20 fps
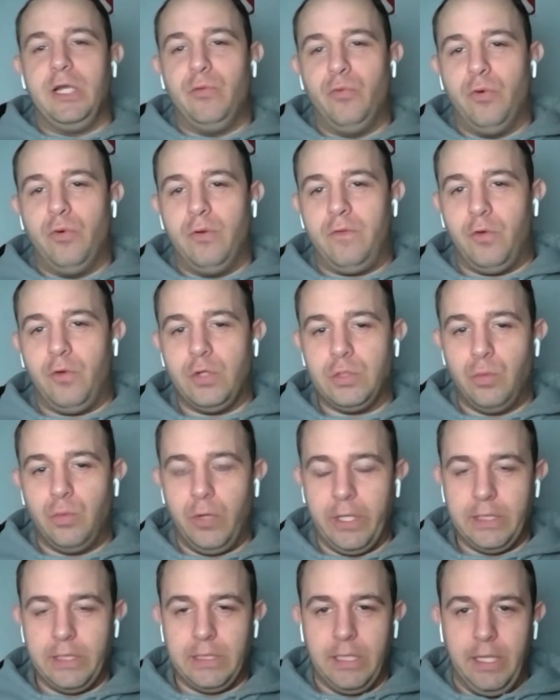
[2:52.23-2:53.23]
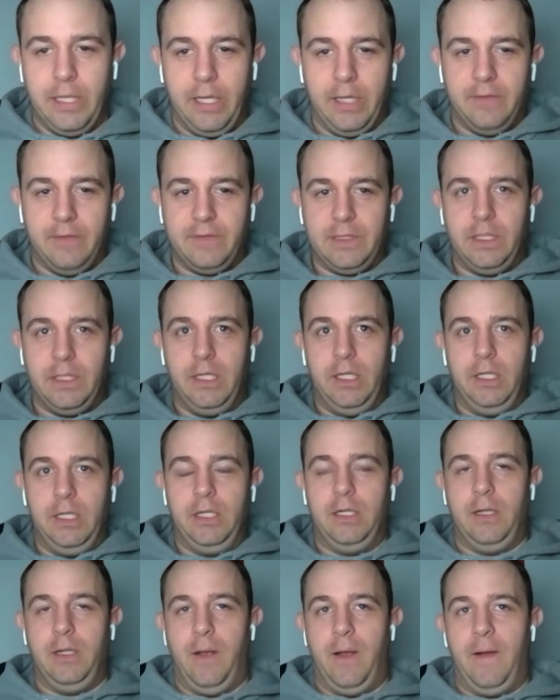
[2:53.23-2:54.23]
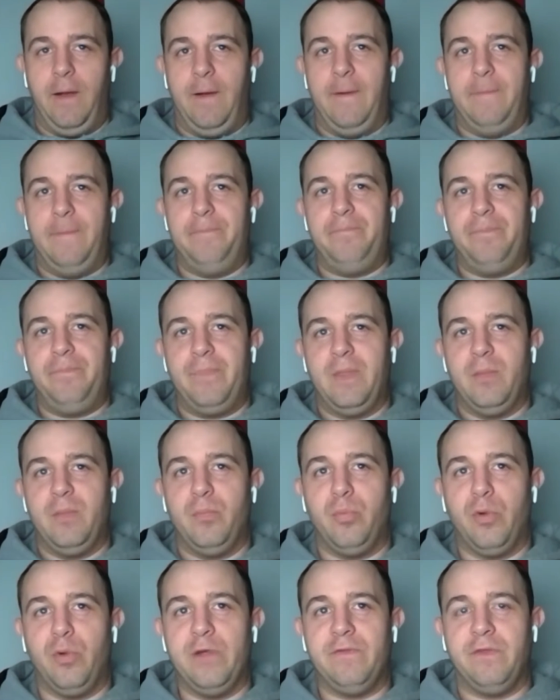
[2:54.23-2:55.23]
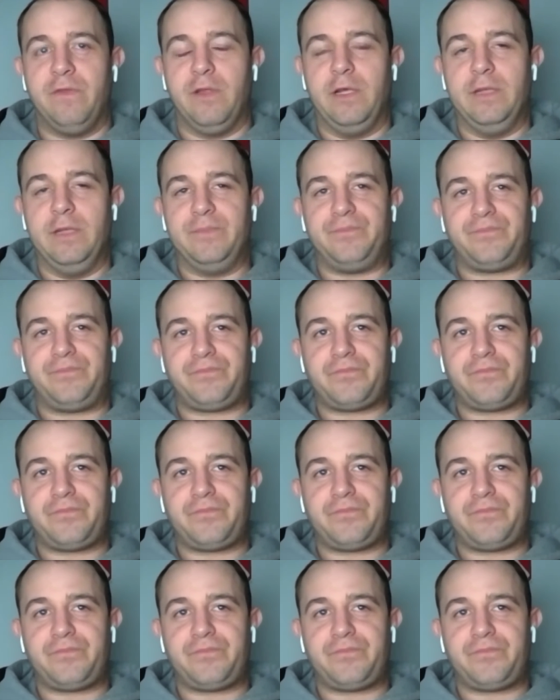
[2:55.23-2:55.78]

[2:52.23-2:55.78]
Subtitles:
and of course we'll get to the NFC briefly.